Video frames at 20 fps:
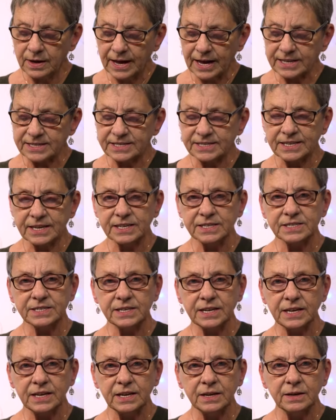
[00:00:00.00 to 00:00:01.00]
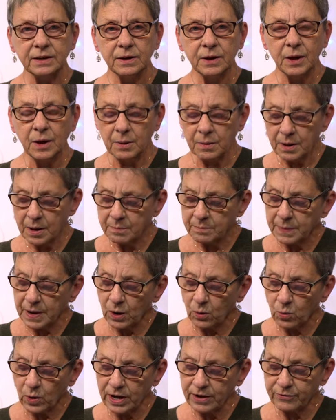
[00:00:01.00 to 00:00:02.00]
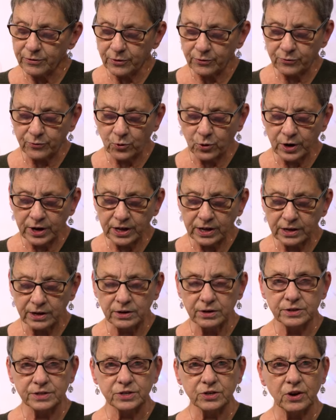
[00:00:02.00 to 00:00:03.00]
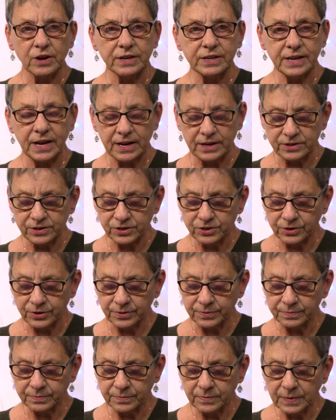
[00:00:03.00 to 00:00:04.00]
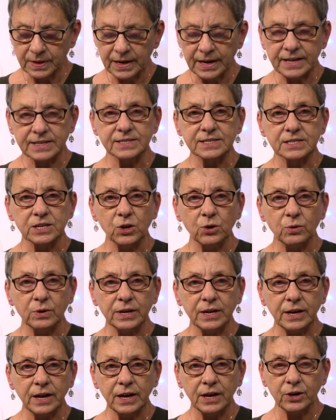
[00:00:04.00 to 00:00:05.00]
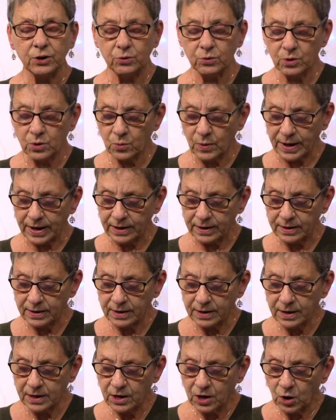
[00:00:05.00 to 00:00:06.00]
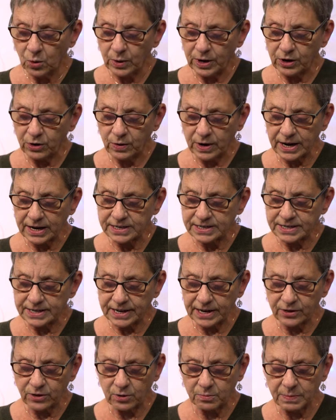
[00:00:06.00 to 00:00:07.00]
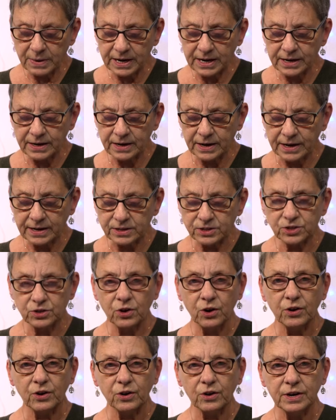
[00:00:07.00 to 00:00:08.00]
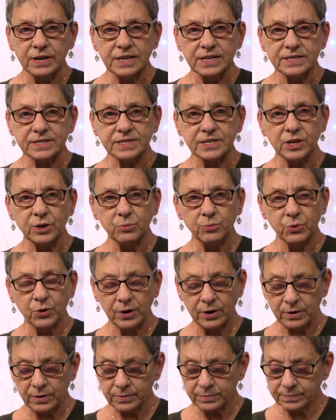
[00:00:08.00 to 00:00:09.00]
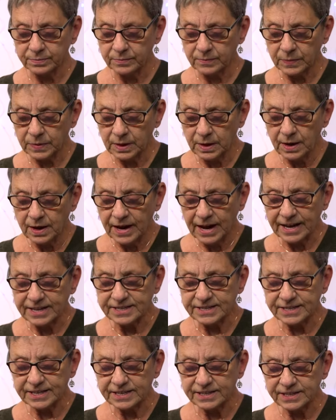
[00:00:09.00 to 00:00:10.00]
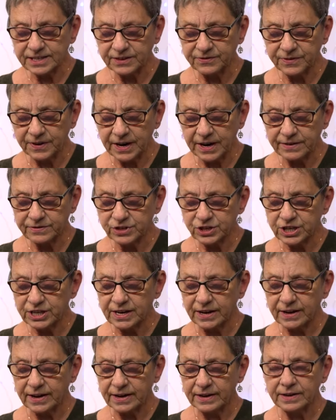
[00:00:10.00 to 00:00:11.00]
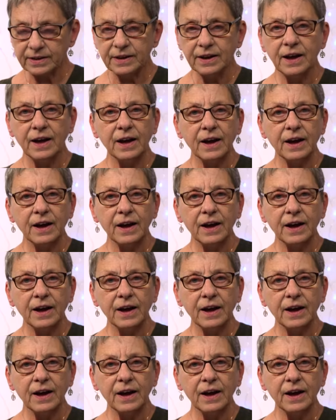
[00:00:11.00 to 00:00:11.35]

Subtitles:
At 60, my wife of 40 years got cancer. It slowly ate her away. We cried together many nights on our knees in prayer. At 65, she died.